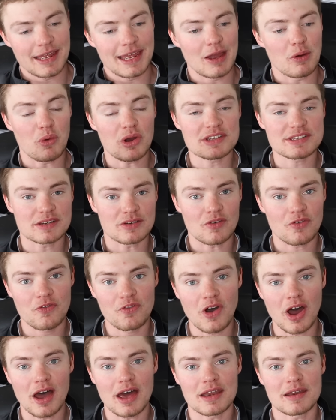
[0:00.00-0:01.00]
wasn't
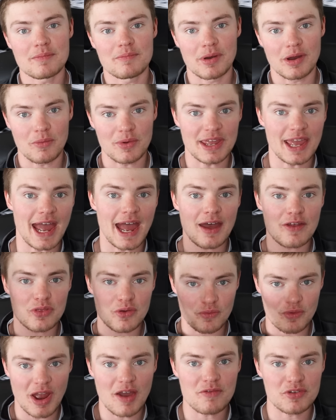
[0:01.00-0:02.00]
fun, but we had
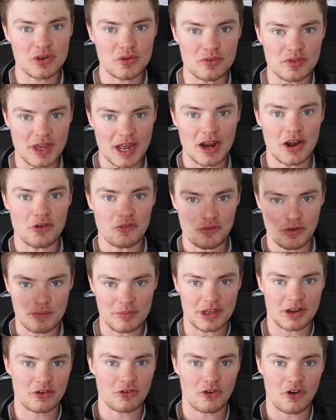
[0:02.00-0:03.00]
the revenue there from
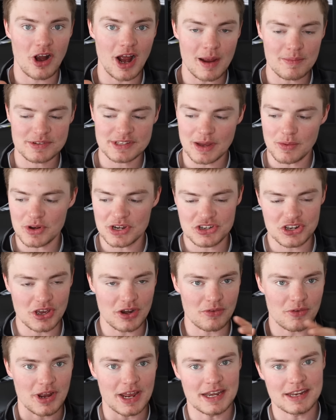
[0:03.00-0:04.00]
the crops that we
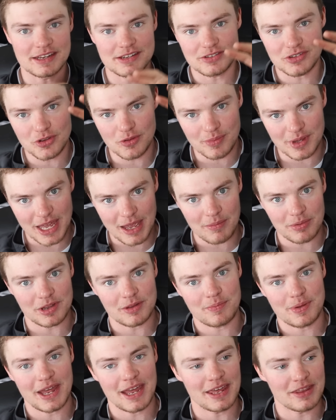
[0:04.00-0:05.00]
generated to be able
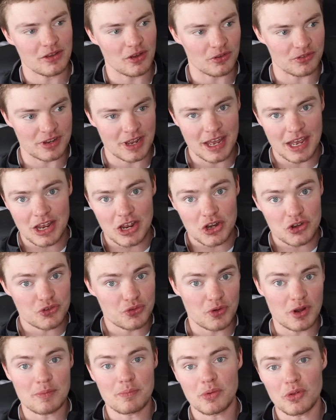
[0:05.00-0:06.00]
to pay those
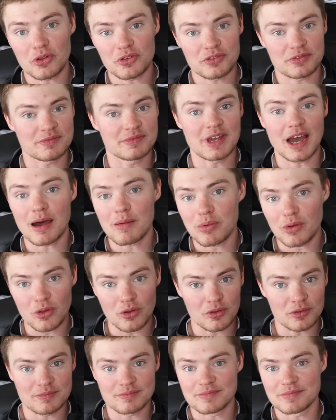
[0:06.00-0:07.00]
triple,
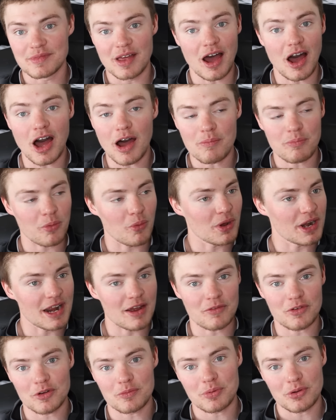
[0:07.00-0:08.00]
double, up
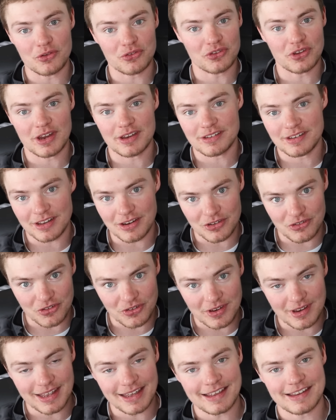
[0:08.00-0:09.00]
whatever
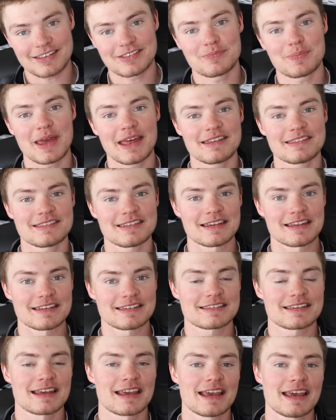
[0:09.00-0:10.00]
percentage
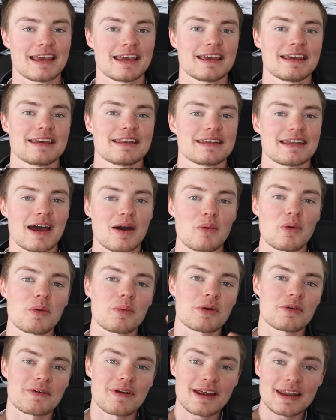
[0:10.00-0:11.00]
expenses. Now, what
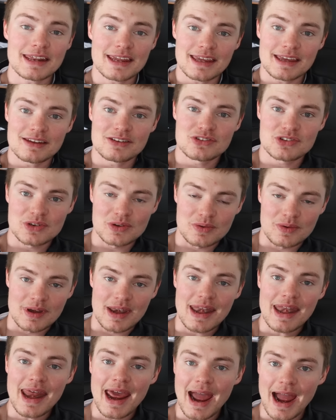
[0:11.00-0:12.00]
we're running into
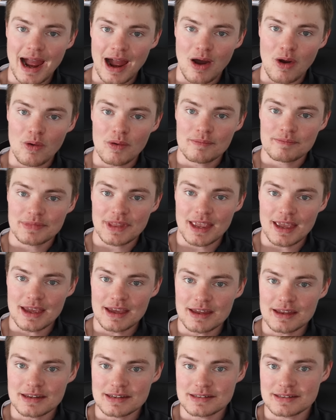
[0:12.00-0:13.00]
now
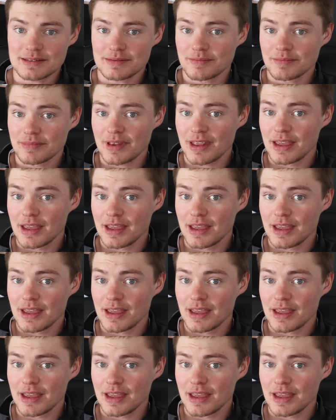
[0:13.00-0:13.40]
is